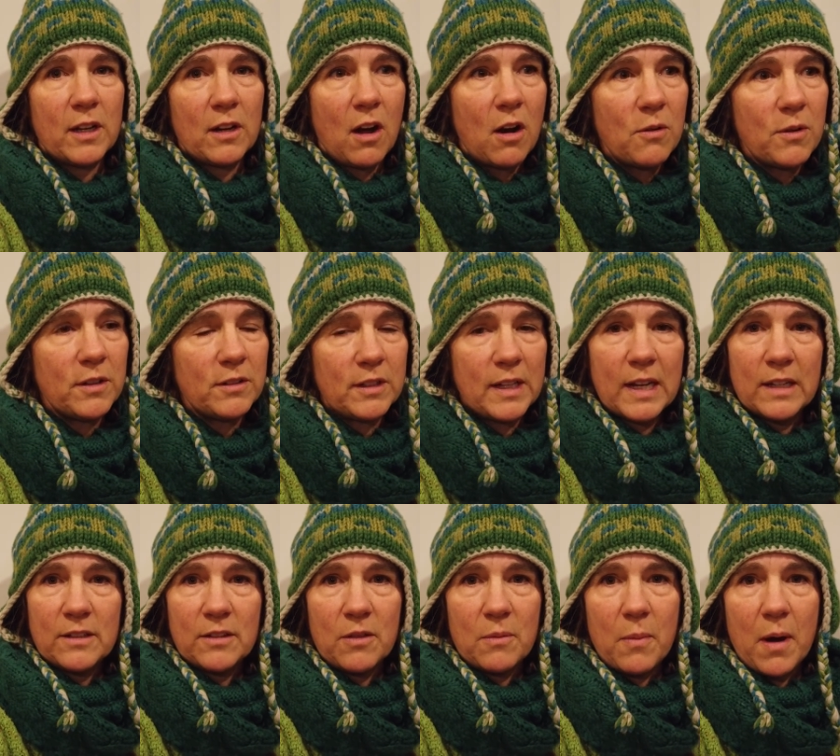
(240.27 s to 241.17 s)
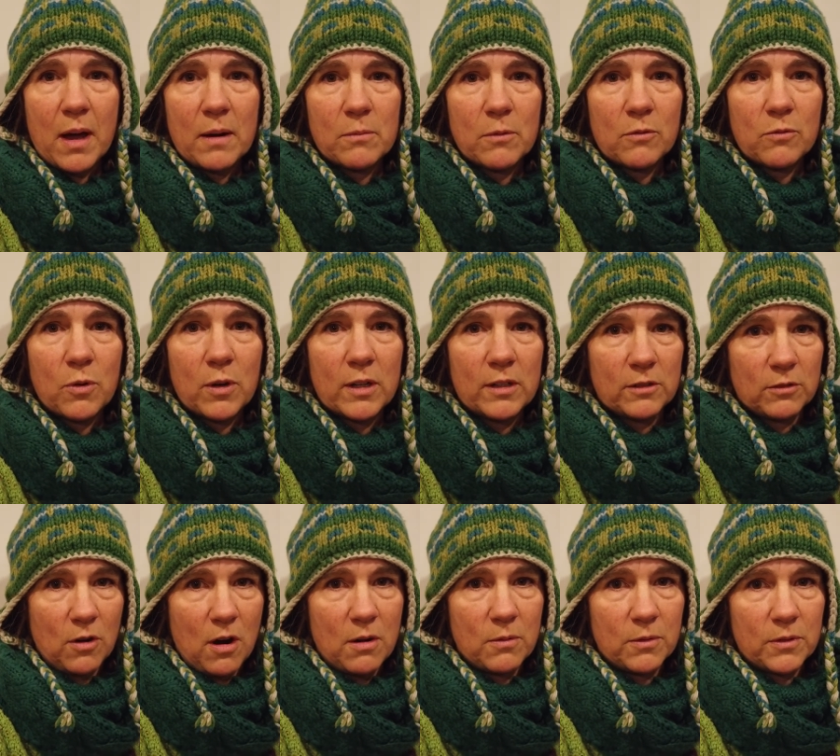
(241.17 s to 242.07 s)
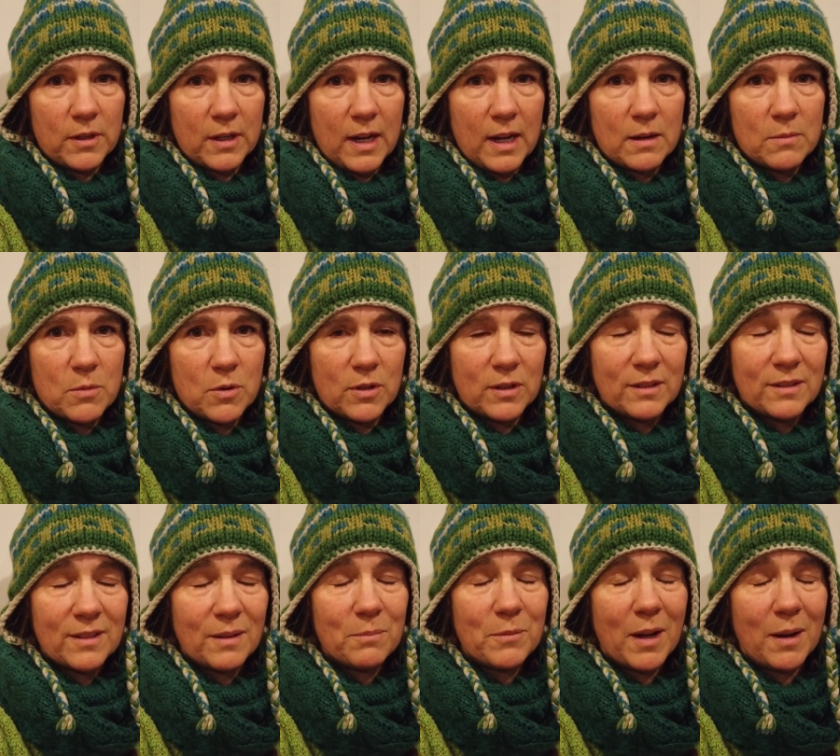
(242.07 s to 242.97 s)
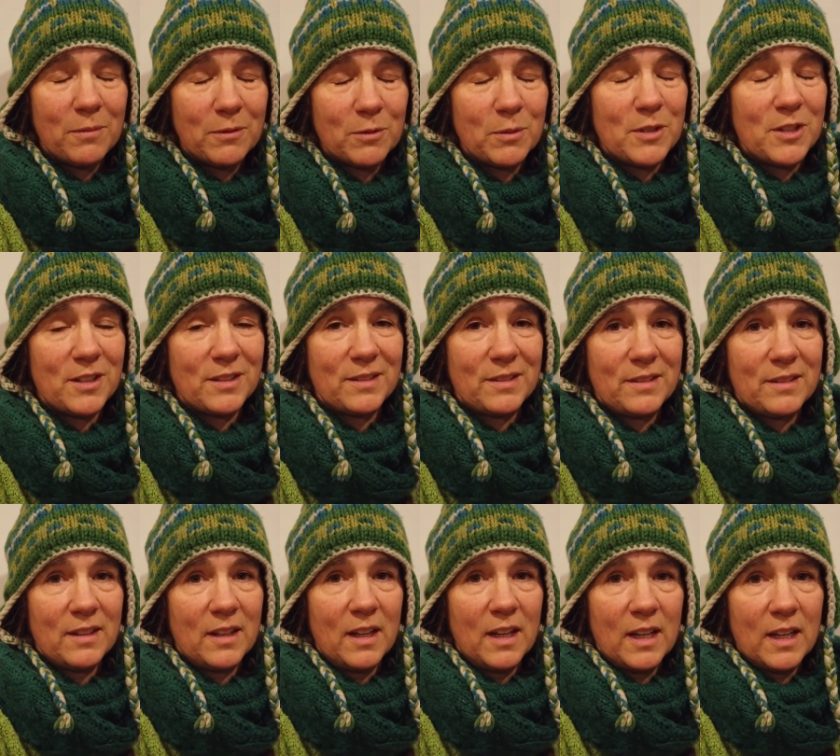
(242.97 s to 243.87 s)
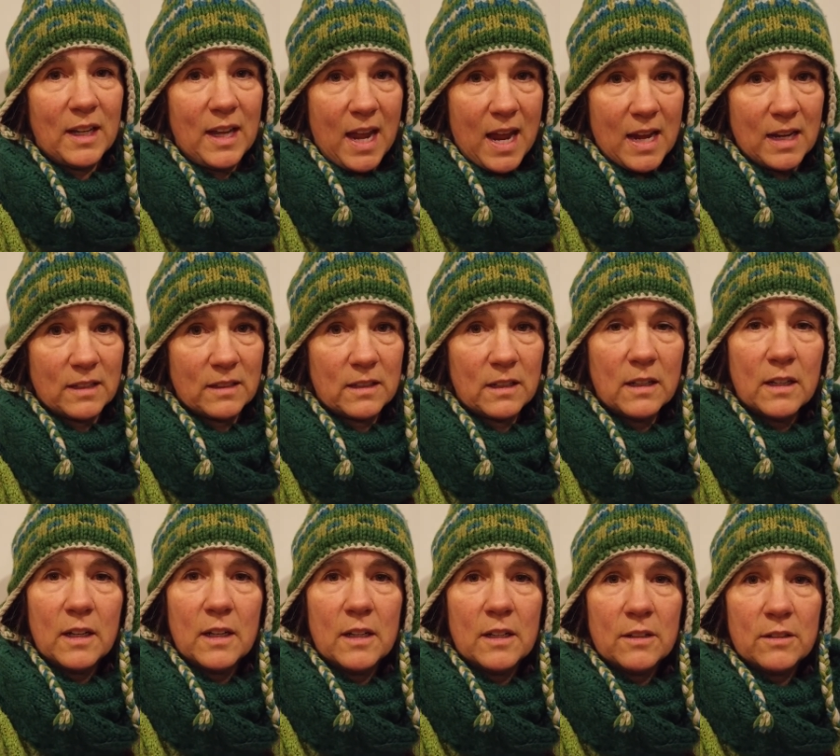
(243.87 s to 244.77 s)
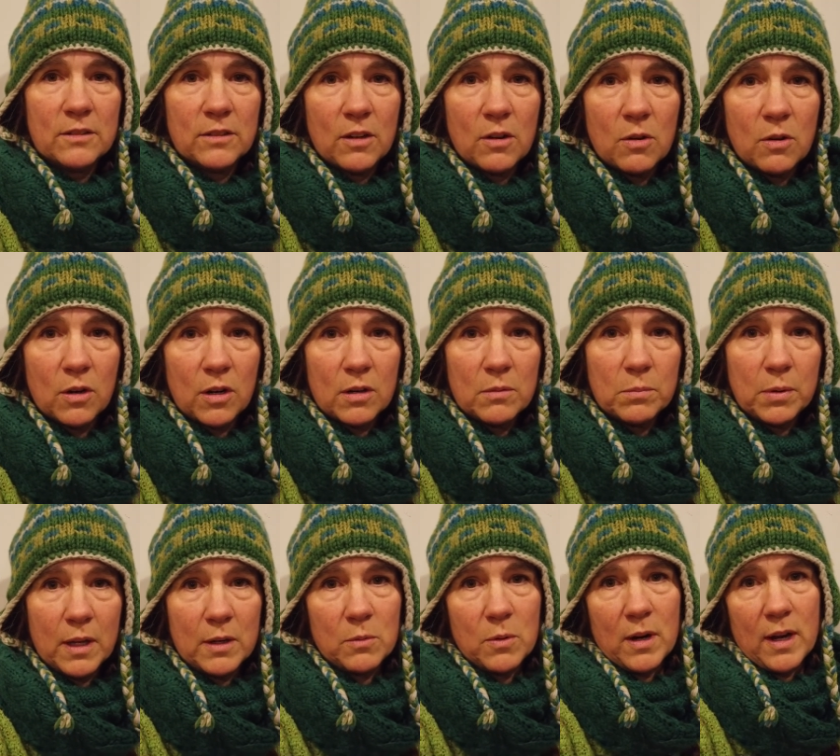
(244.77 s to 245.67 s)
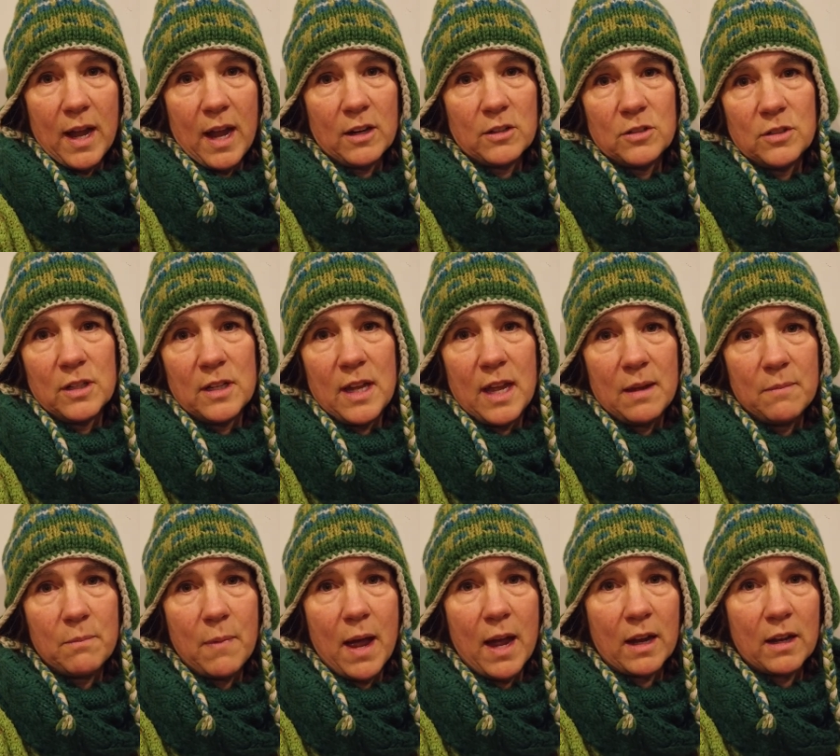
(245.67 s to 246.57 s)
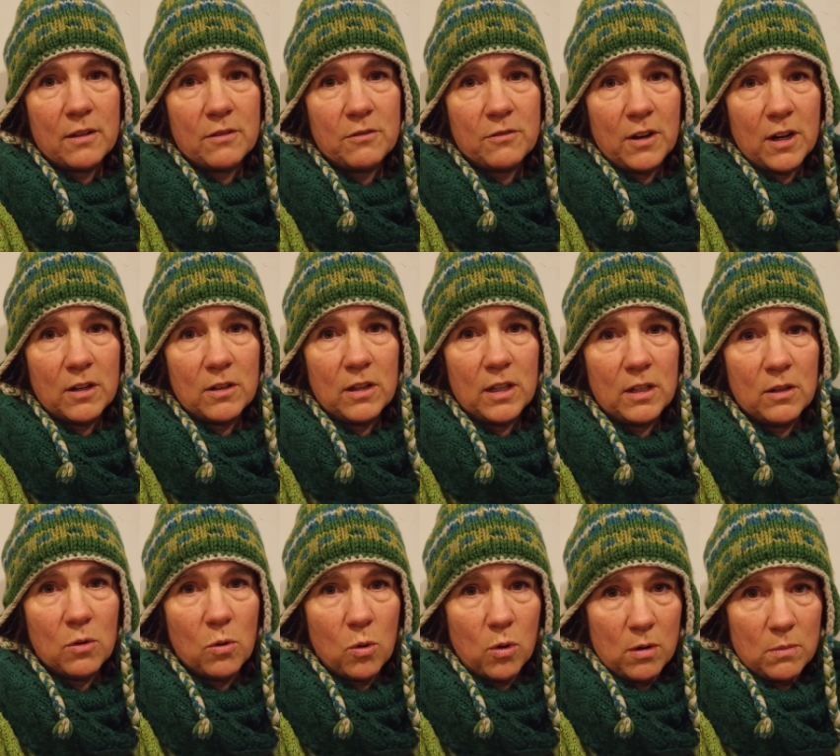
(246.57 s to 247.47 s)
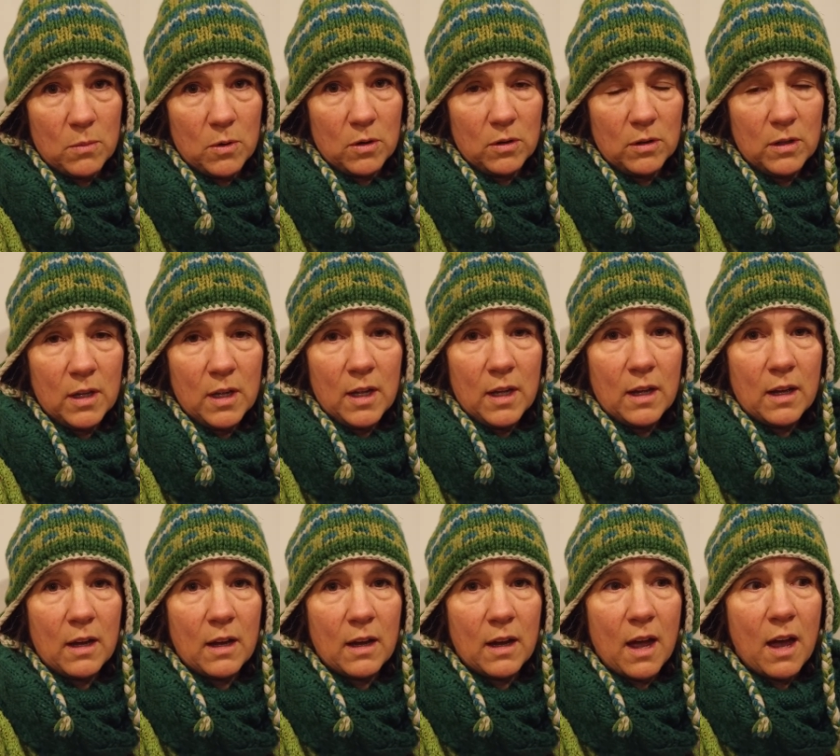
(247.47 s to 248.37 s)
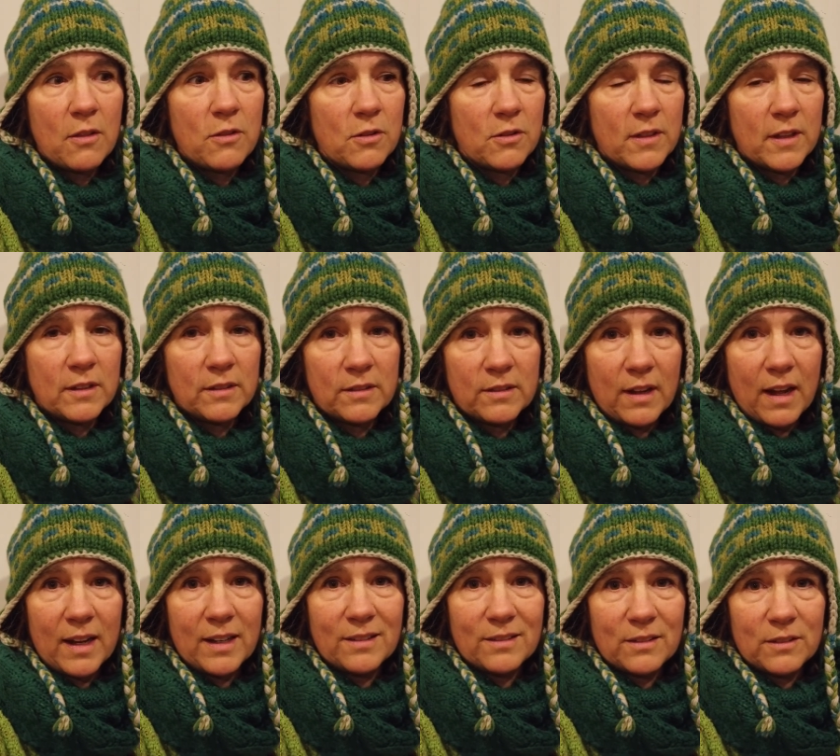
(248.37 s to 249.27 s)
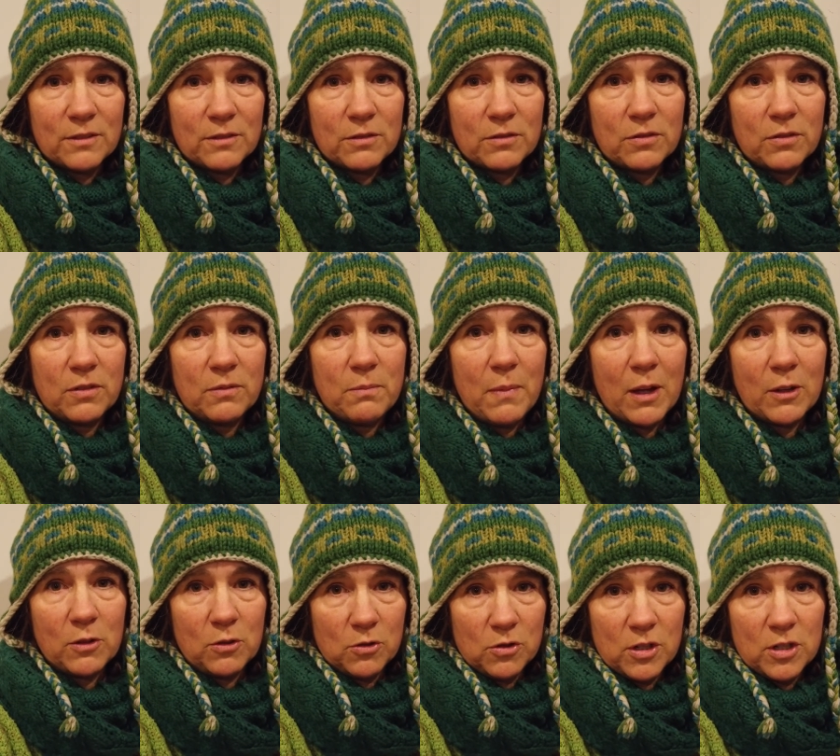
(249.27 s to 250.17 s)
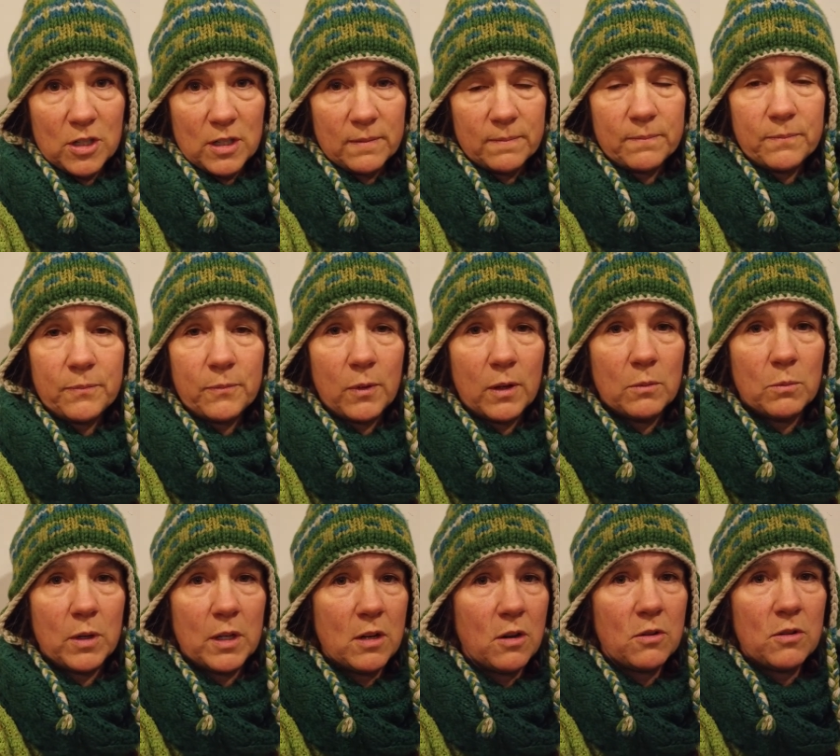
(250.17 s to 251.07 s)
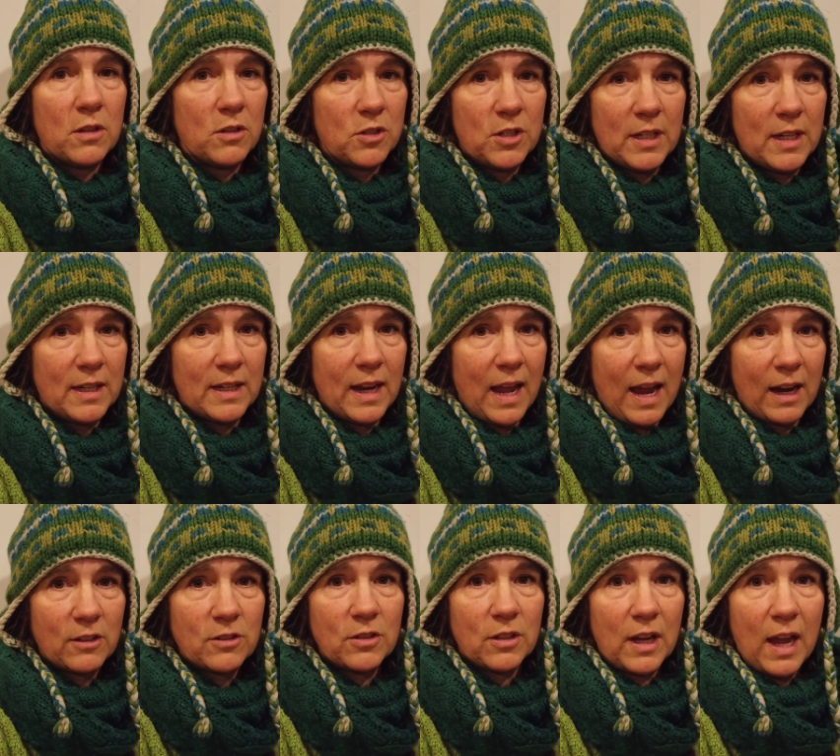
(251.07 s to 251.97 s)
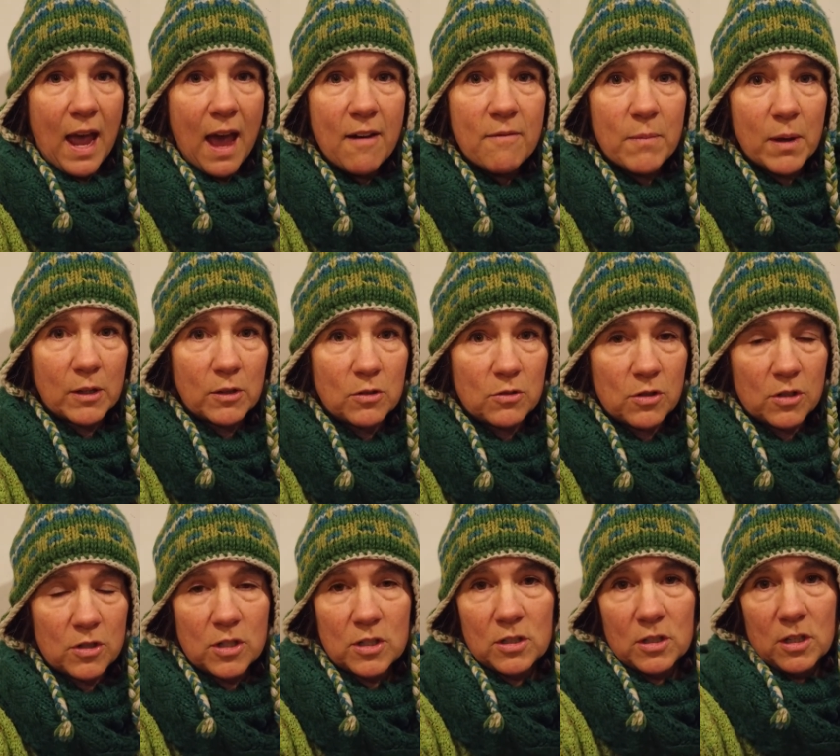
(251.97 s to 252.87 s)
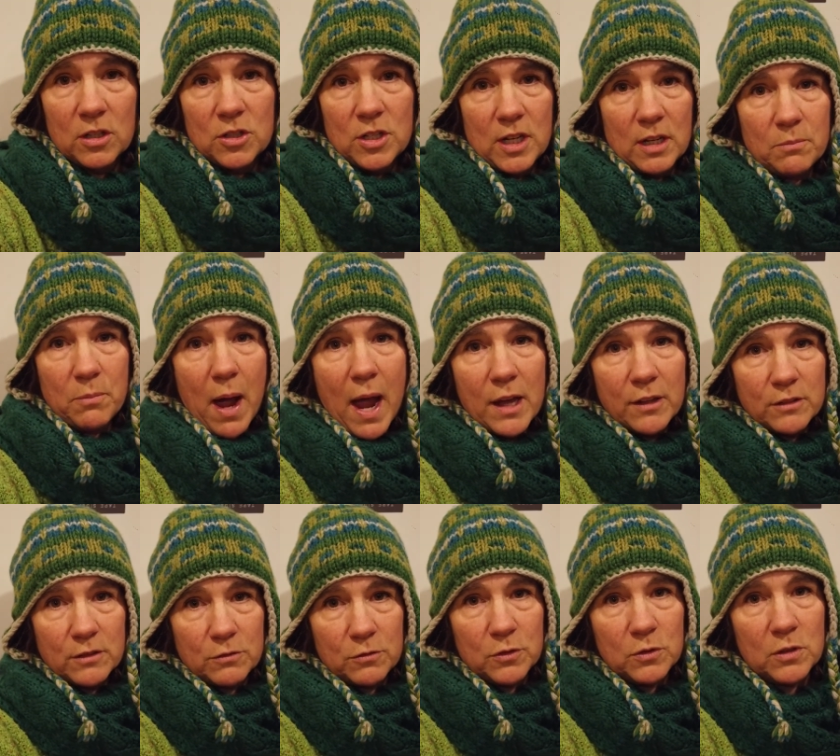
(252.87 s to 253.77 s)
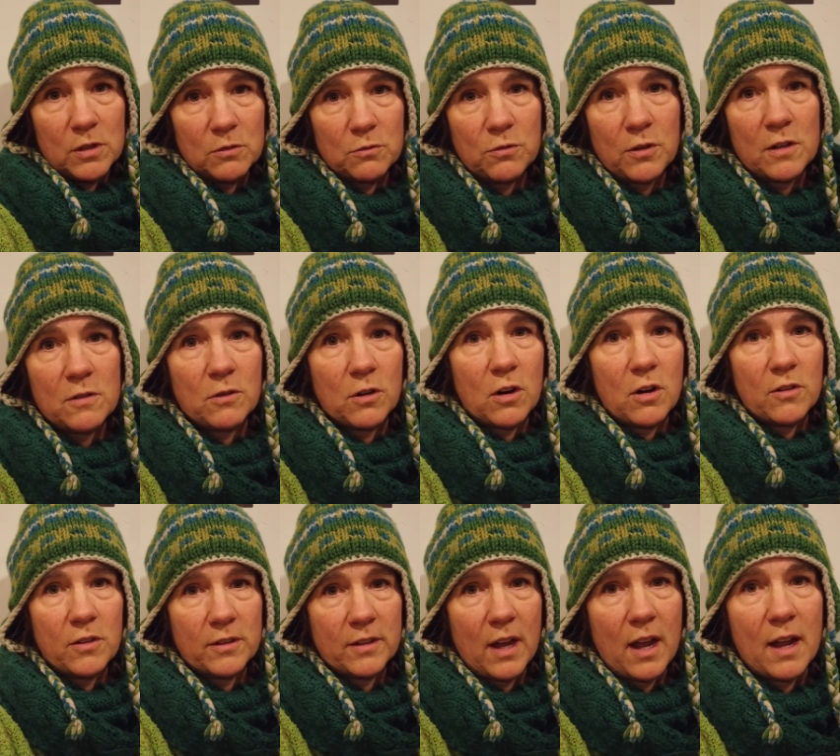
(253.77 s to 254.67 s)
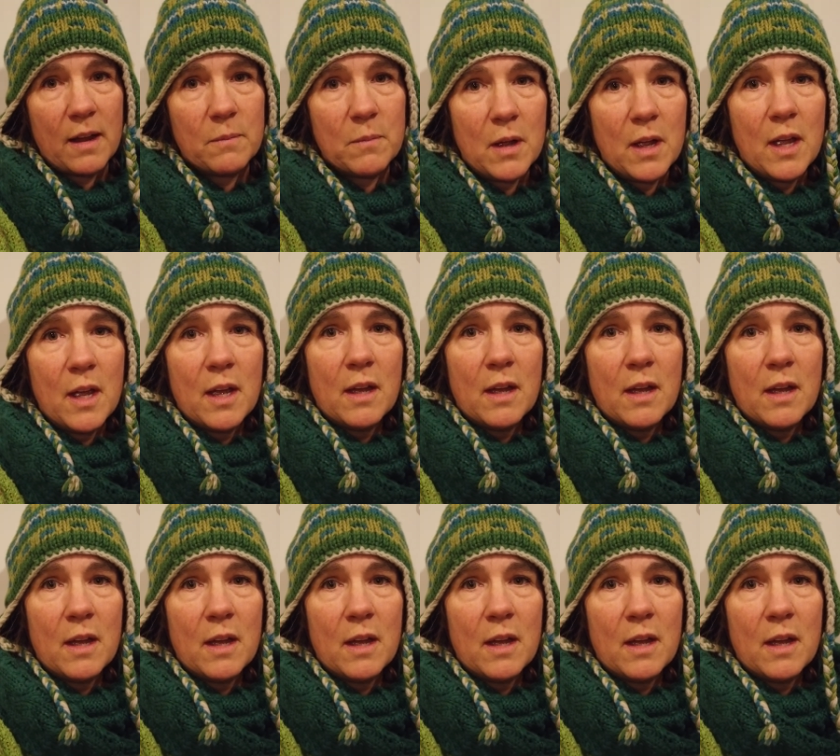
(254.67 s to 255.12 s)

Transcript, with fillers: could always get to the bottom of what is wrong with an animal, and sometimes we just can't. So her blood work actually came back fairly normal, uh, other than signs of malnutrition. And we know that she didn't actually have malnutrition because she had piles of food in front of her all the time.